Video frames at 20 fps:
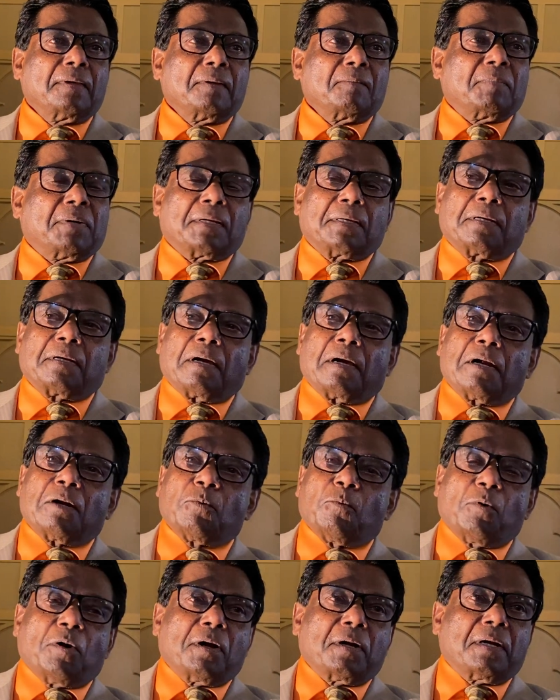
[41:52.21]
But God
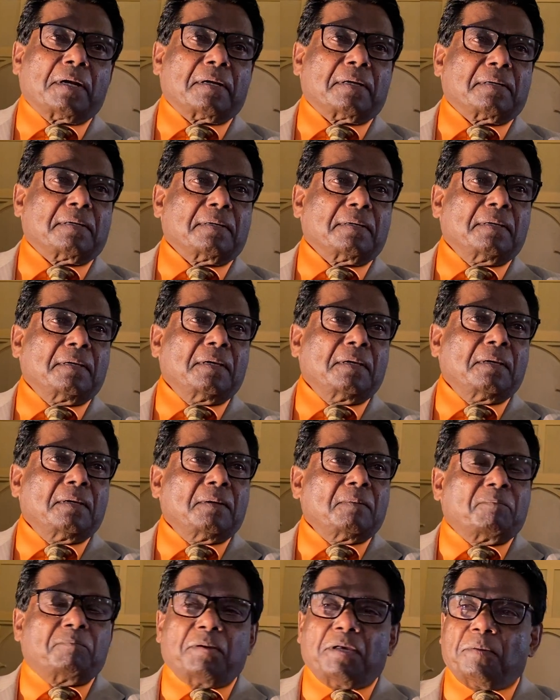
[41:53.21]
wanted
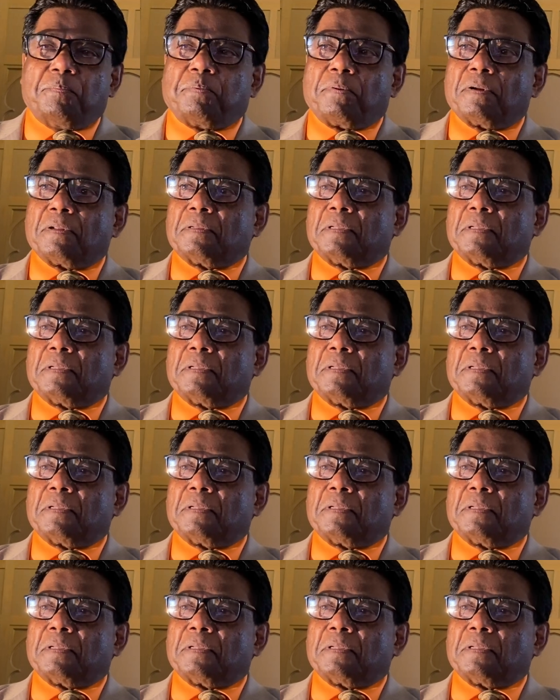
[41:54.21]
people